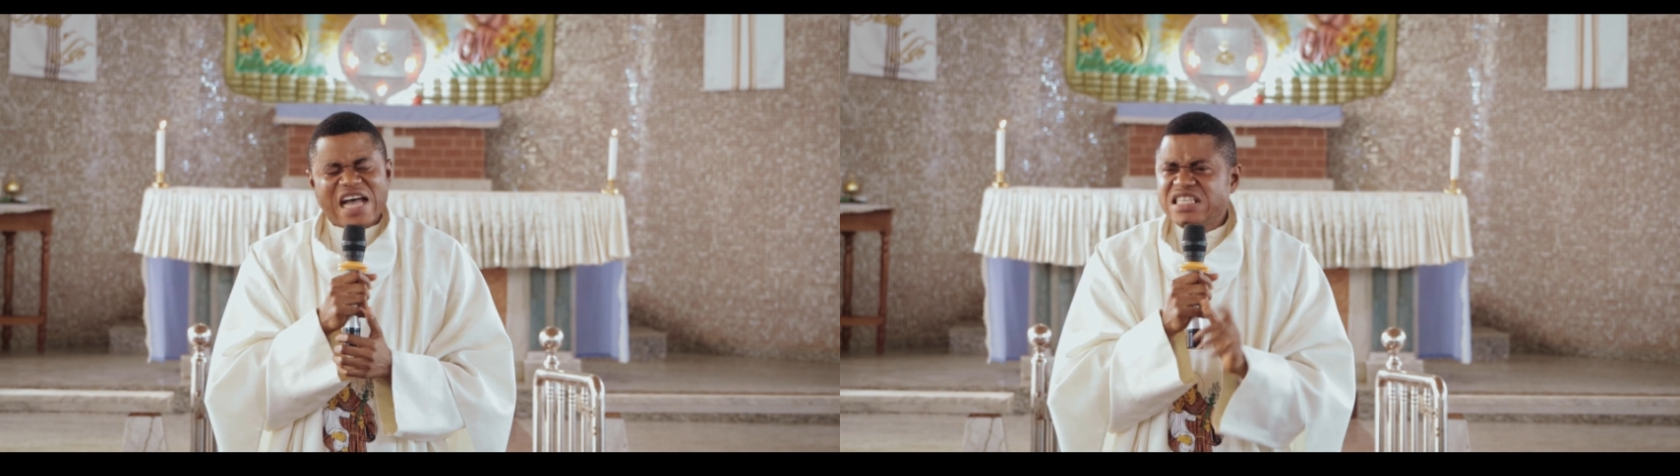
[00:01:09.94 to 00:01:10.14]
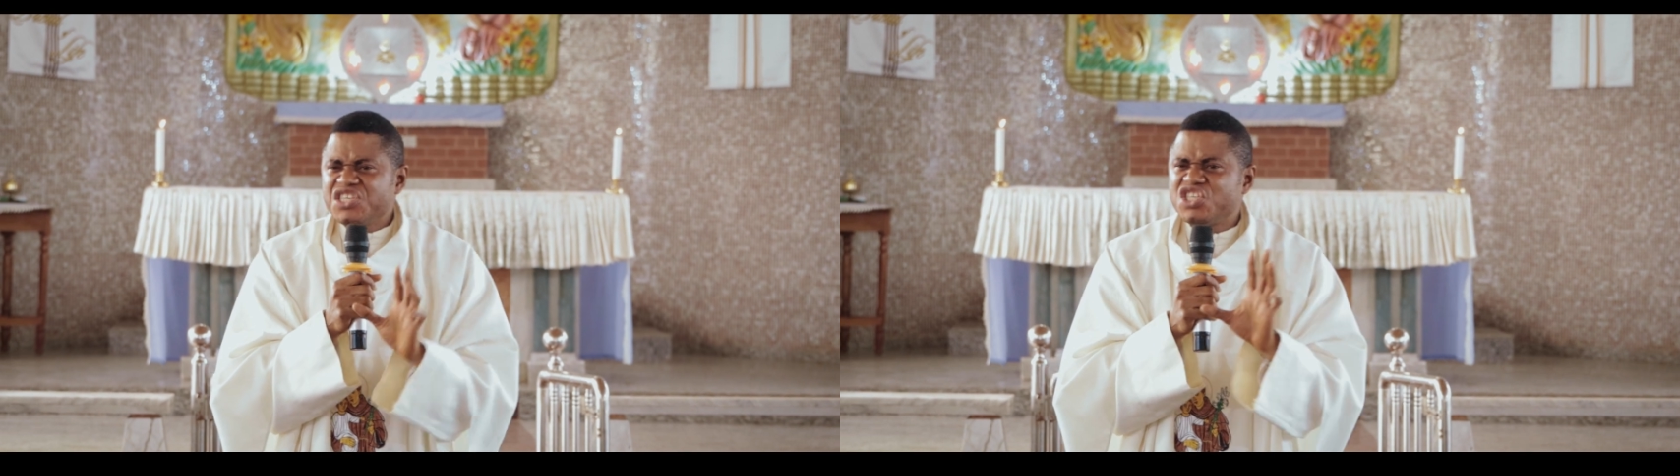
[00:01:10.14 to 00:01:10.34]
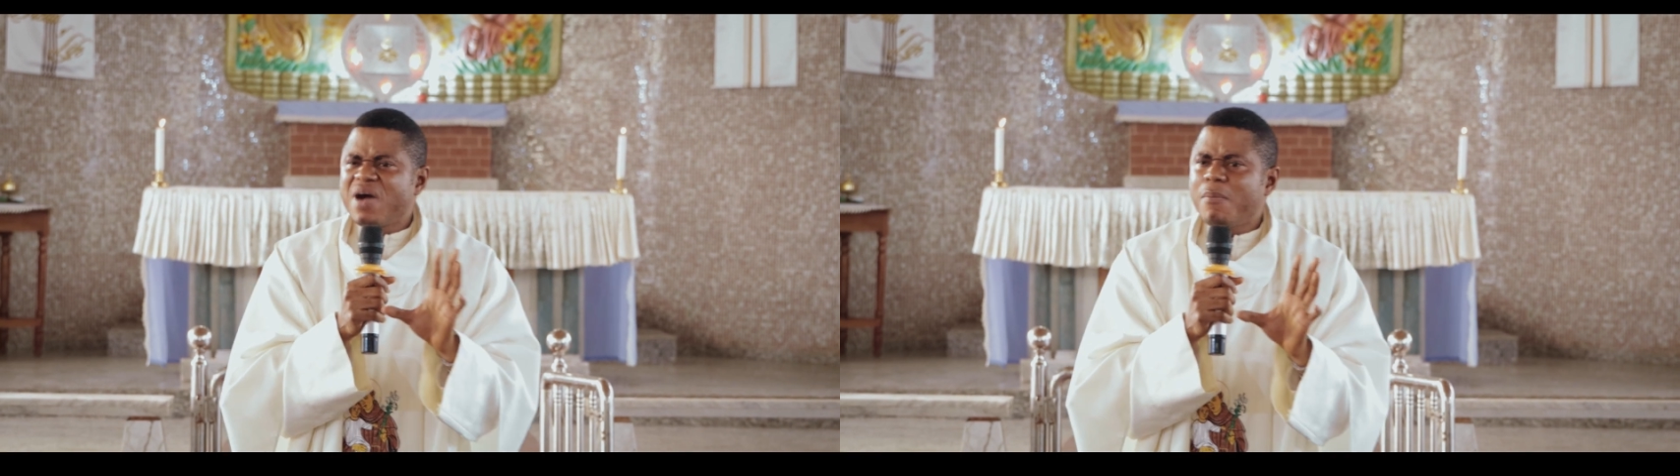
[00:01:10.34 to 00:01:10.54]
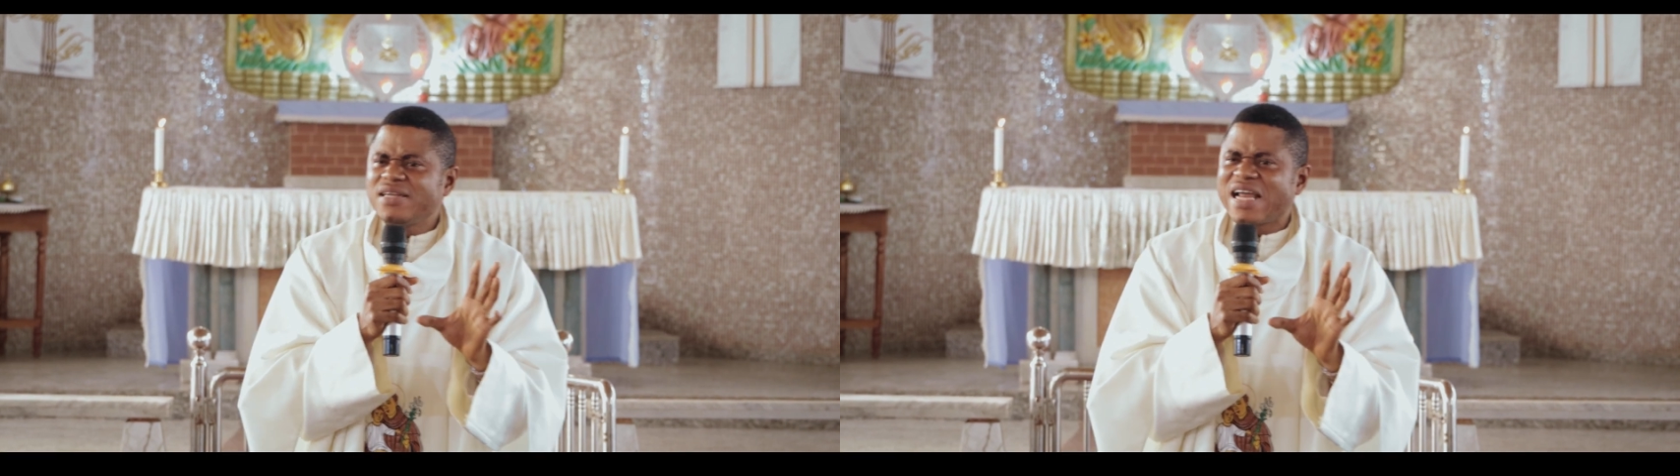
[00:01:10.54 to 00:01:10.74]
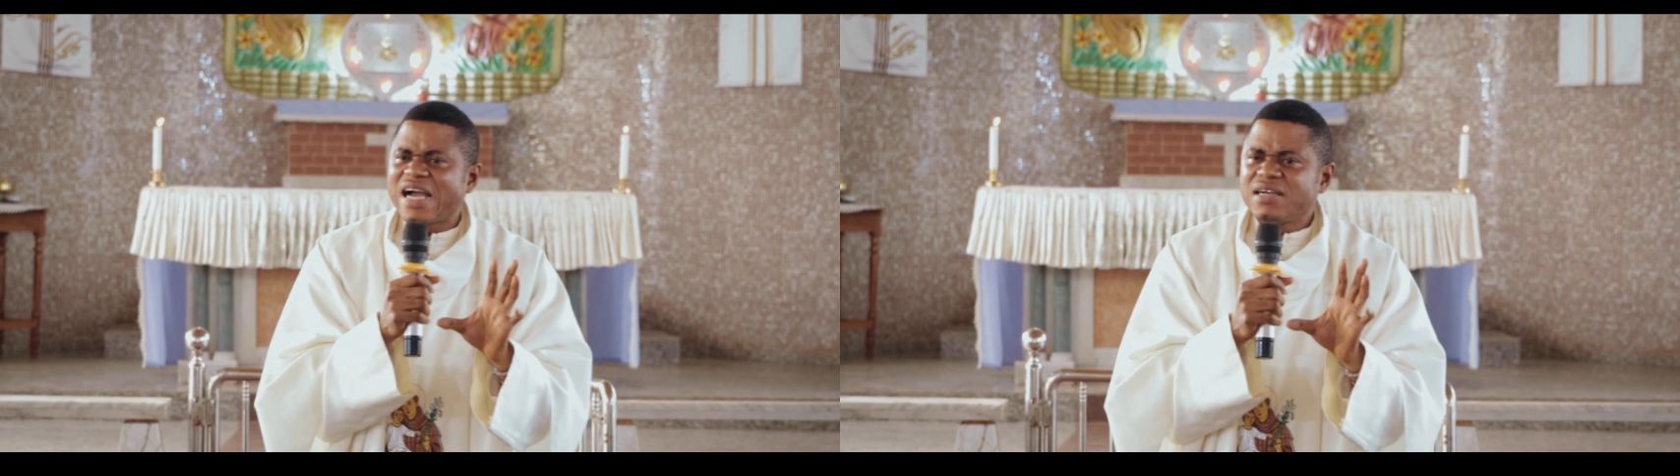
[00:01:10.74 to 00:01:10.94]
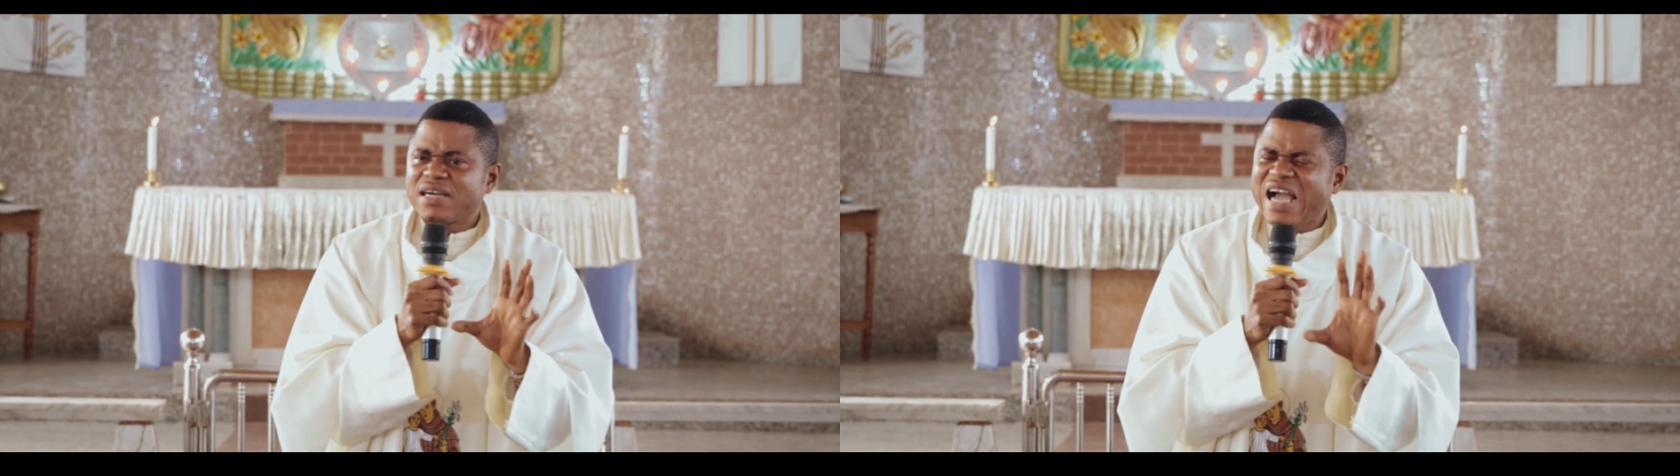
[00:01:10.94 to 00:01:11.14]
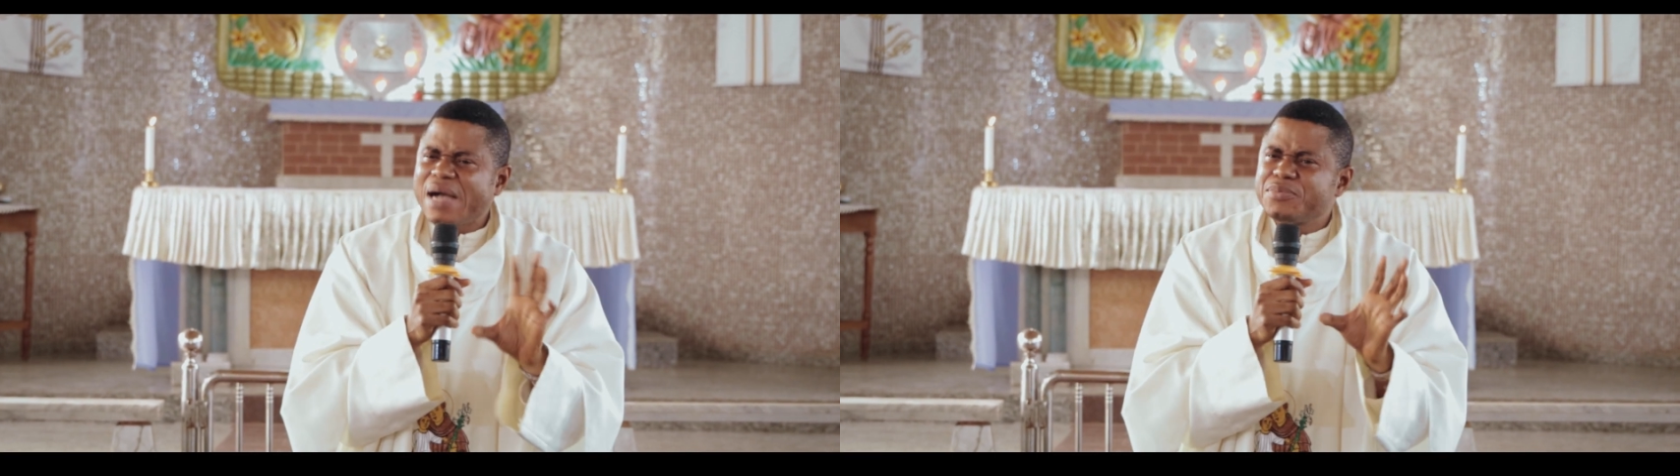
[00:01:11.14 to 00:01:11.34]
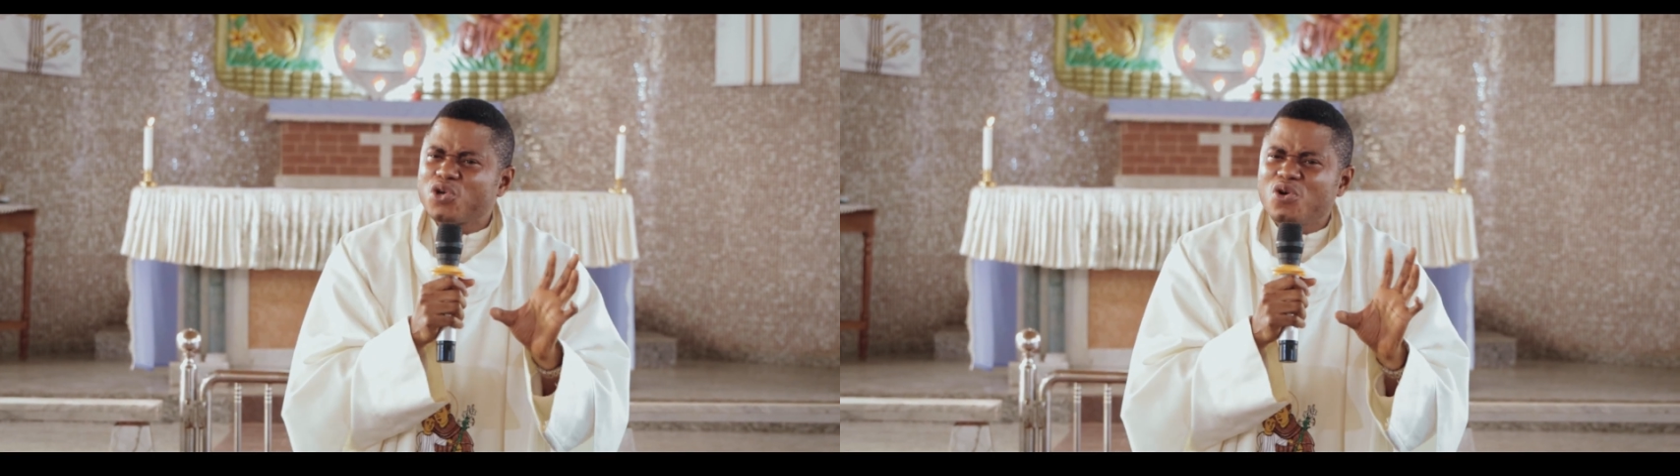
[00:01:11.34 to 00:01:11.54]
I think Chimamanda
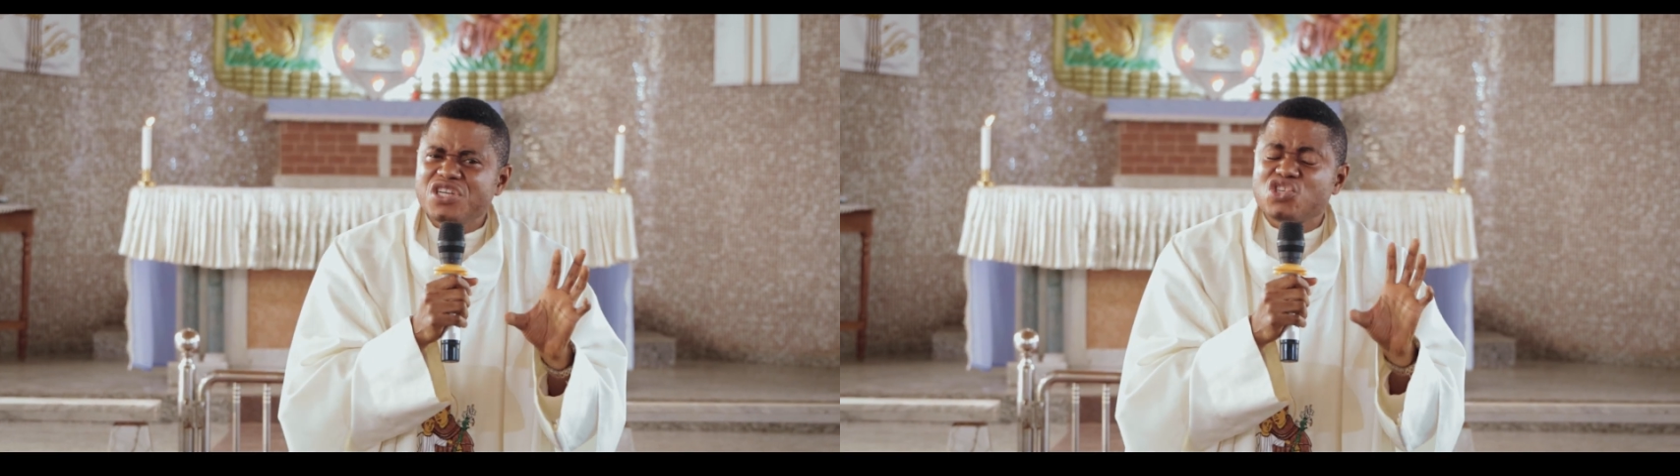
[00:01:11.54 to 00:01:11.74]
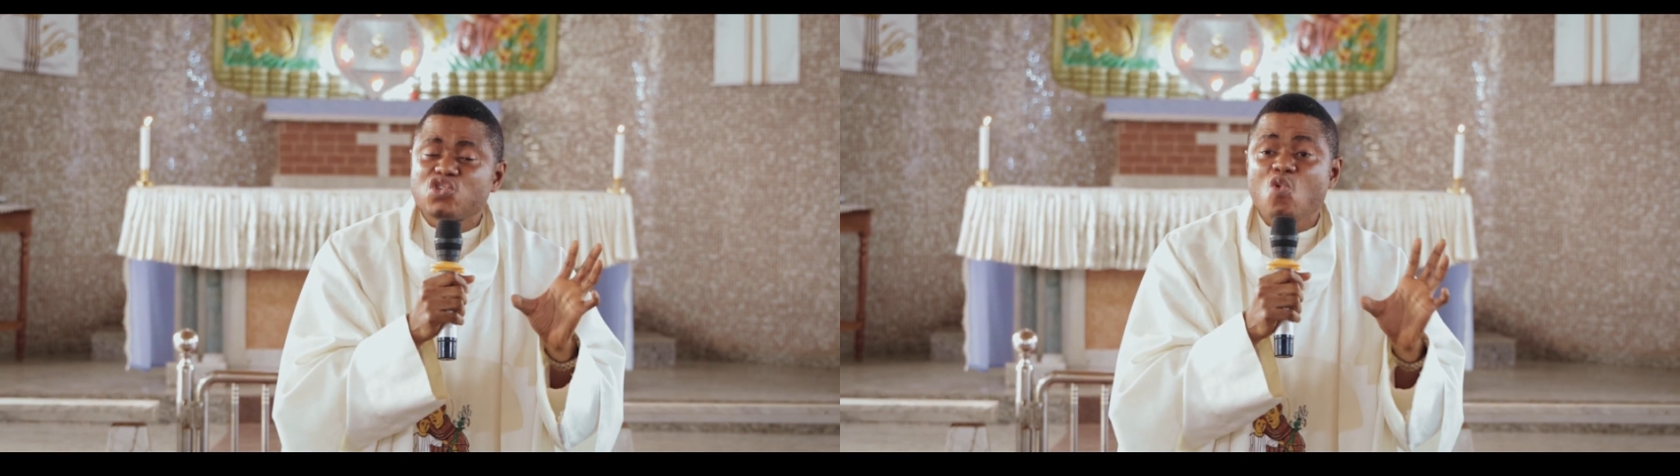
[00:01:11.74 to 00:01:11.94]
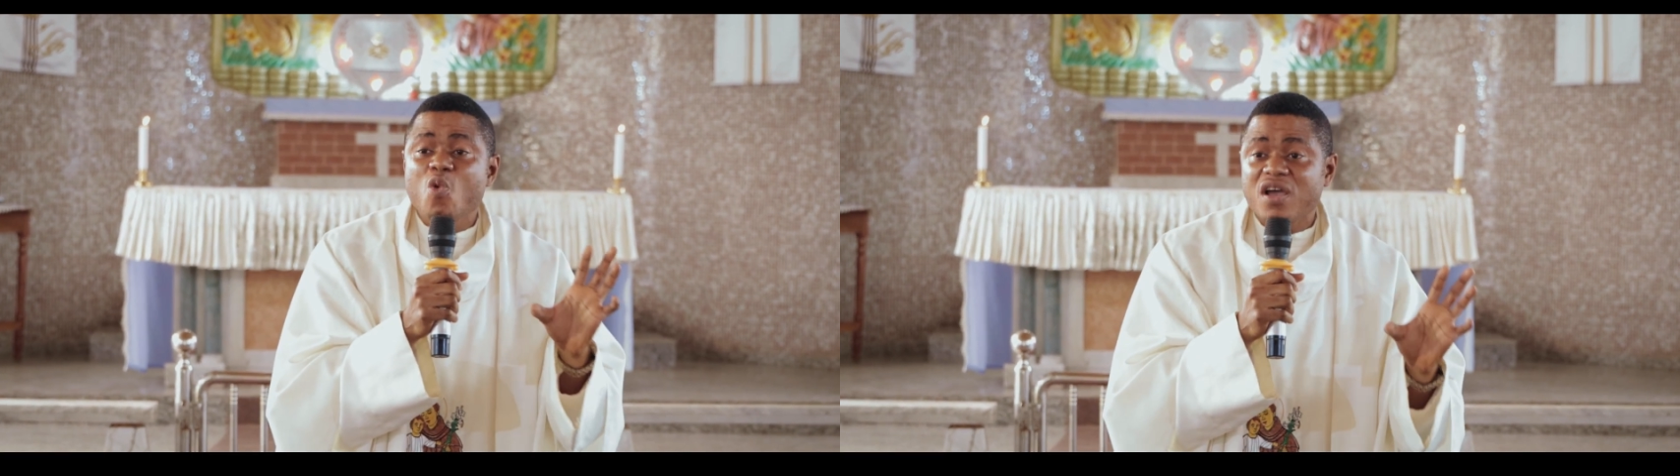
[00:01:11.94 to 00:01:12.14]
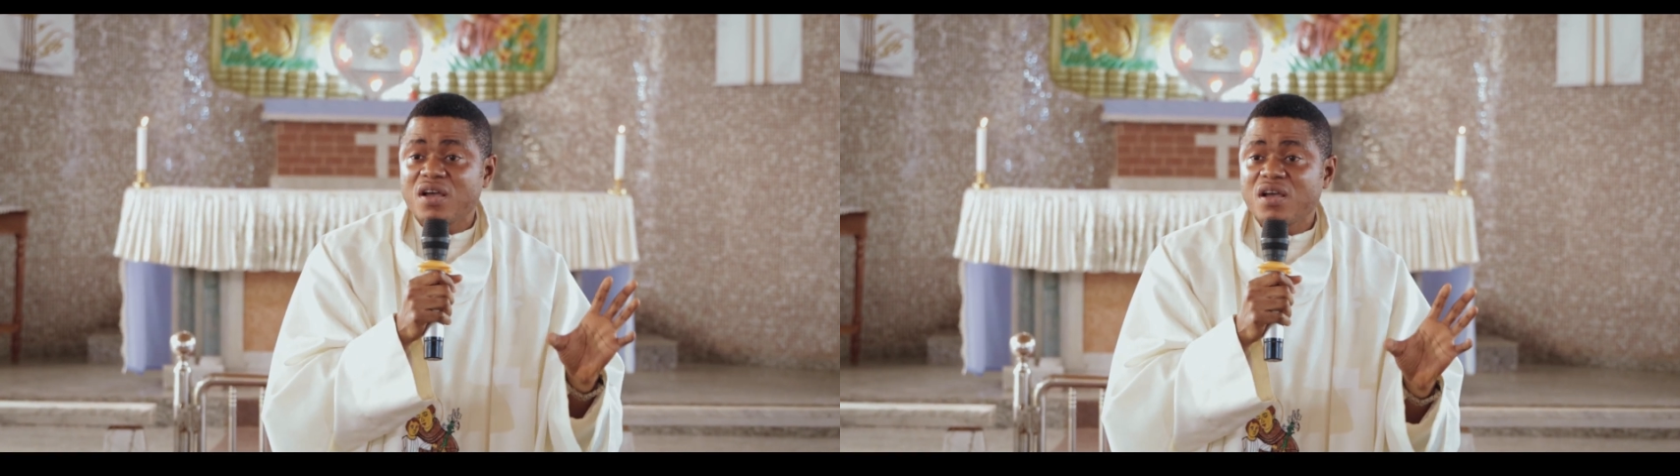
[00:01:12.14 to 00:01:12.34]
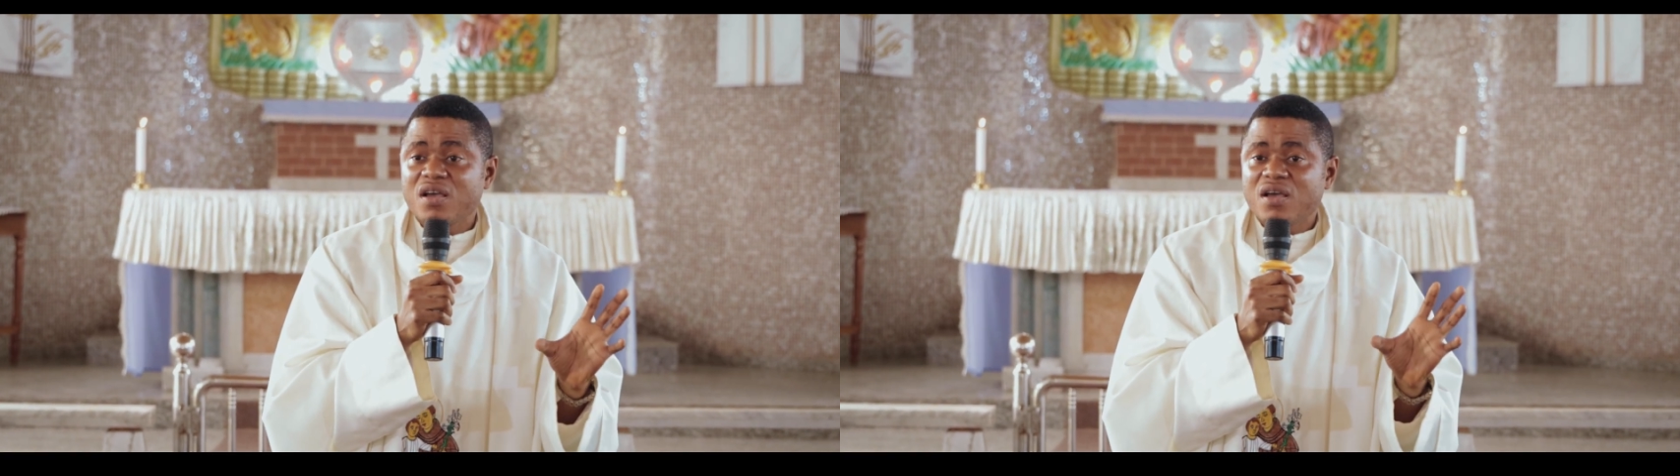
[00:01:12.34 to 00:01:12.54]
captured it so well.